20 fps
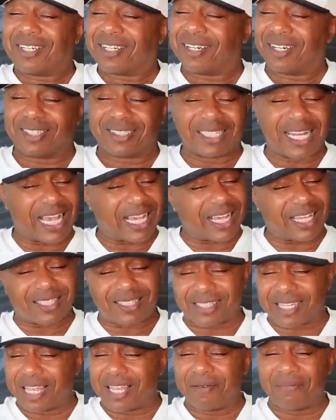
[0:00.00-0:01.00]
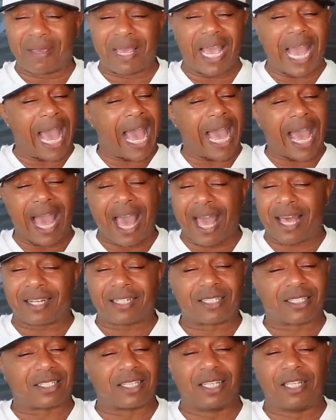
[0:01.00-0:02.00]
Cause like I say, man, I, I
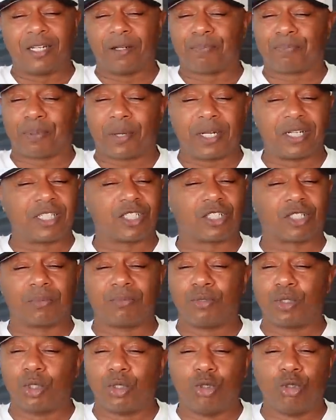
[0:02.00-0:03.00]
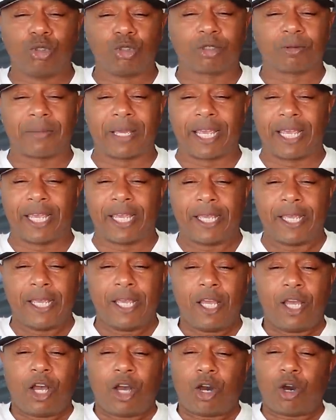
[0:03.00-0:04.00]
done seen him punish some dudes, man,
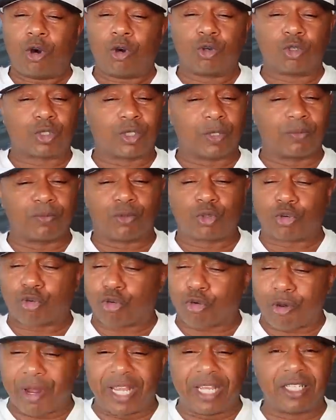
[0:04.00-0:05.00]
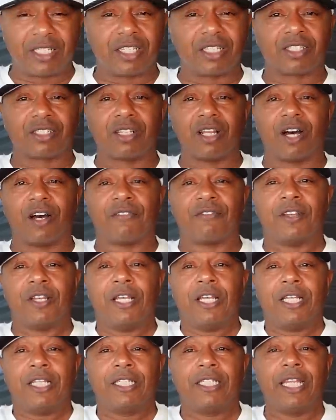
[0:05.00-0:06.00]
on some crazy stuff
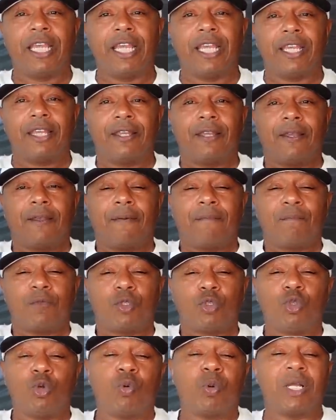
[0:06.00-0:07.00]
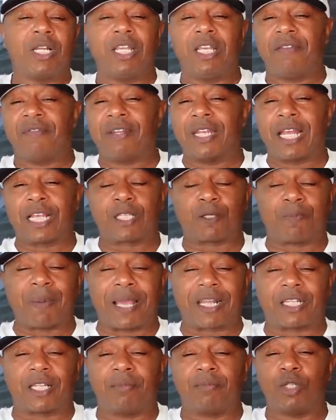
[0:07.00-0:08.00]
that you wouldn't even
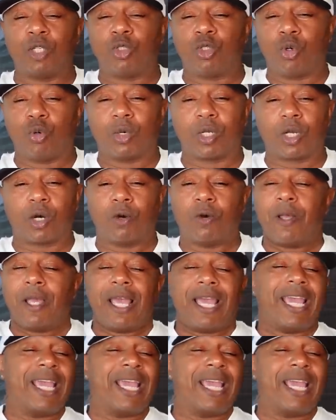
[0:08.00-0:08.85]
expect him to do it on.